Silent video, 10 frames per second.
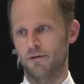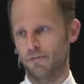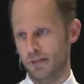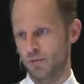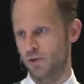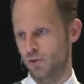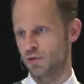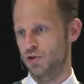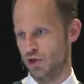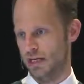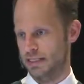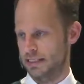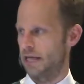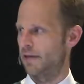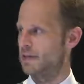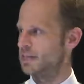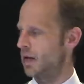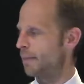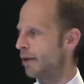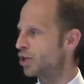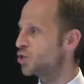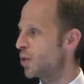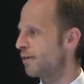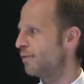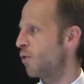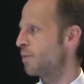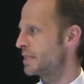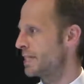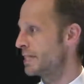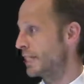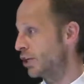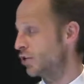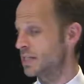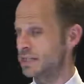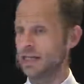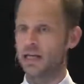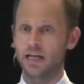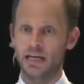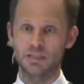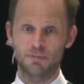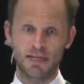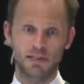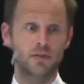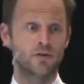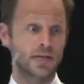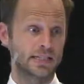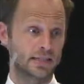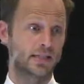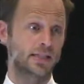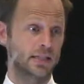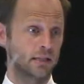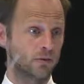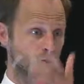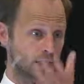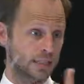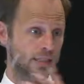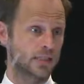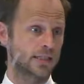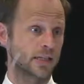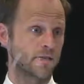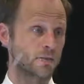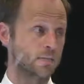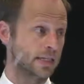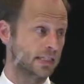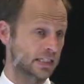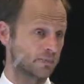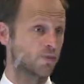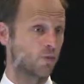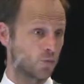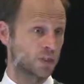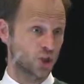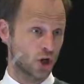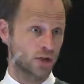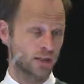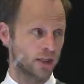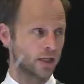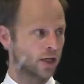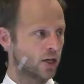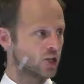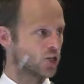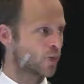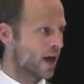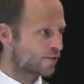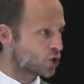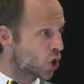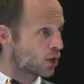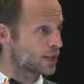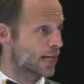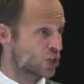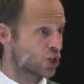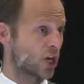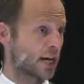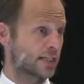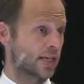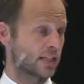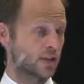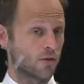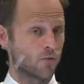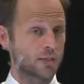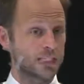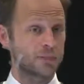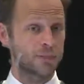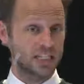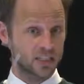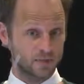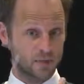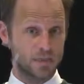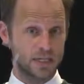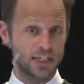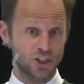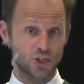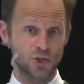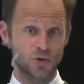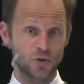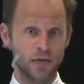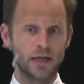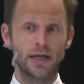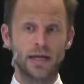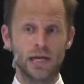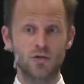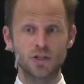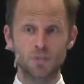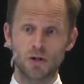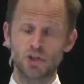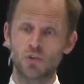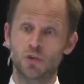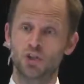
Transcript: people who use drugs, and there's about a 24% increase expected in arrests this year. That's the South African police's performance target. So we have to contextualize that of what's expected of the police to do in response to what